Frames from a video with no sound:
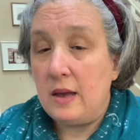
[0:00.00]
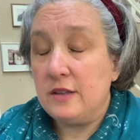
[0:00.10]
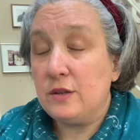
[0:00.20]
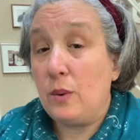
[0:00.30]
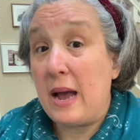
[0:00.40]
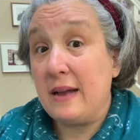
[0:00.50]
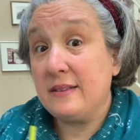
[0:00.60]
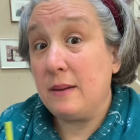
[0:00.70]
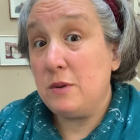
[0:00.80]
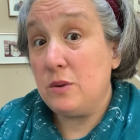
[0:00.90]
so as
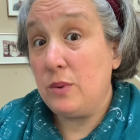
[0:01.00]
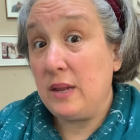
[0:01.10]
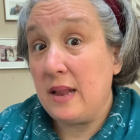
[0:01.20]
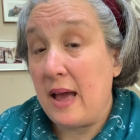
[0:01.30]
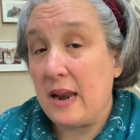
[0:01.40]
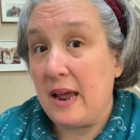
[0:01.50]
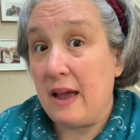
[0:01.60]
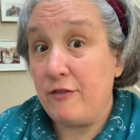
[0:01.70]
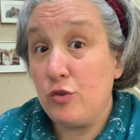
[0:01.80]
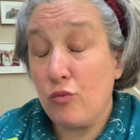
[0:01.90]
I'm doing that, I
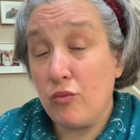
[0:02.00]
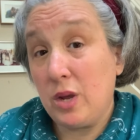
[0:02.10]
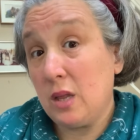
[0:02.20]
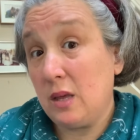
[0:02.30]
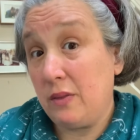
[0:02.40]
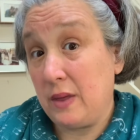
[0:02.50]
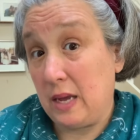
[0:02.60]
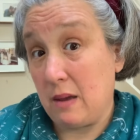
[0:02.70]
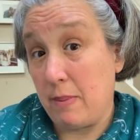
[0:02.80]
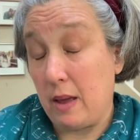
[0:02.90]
have to really
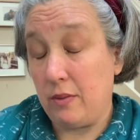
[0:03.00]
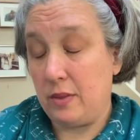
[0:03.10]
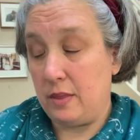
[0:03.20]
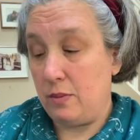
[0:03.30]
think about